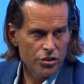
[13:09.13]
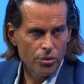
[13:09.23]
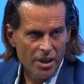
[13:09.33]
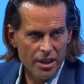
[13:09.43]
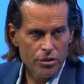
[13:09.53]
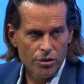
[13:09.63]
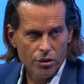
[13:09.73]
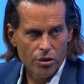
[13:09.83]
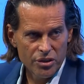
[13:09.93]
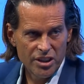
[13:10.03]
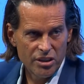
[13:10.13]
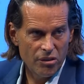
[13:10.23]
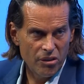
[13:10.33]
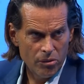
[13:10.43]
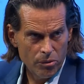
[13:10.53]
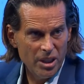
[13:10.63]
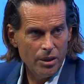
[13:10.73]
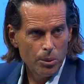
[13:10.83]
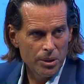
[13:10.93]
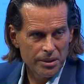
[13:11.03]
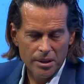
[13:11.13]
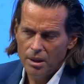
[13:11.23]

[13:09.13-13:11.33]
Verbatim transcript: to get to the content you really want.